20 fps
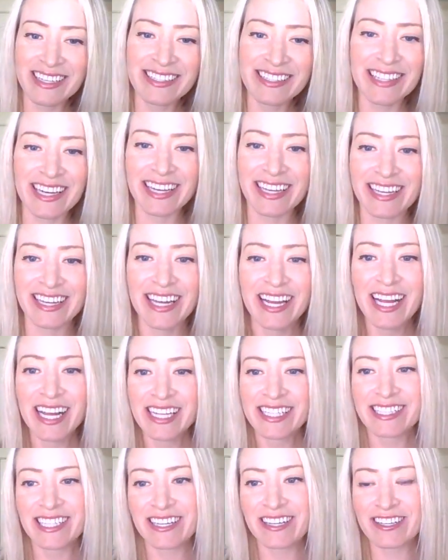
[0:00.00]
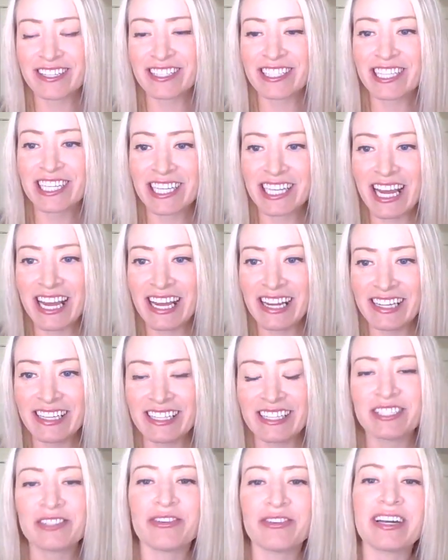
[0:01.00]
Like literally in
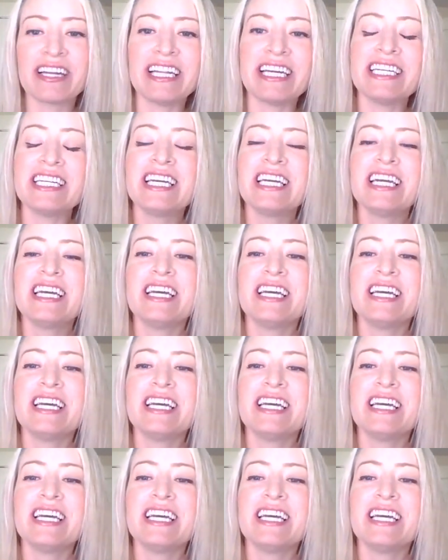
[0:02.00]
the toilet.